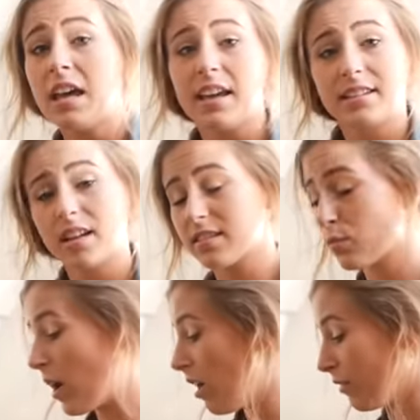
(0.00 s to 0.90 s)
It does
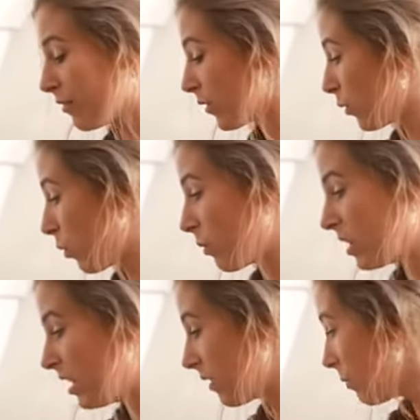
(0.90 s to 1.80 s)
well for what we
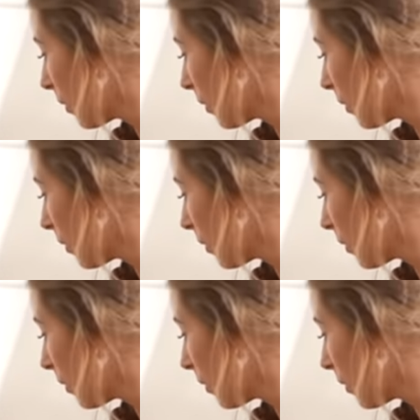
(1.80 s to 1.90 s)
need on the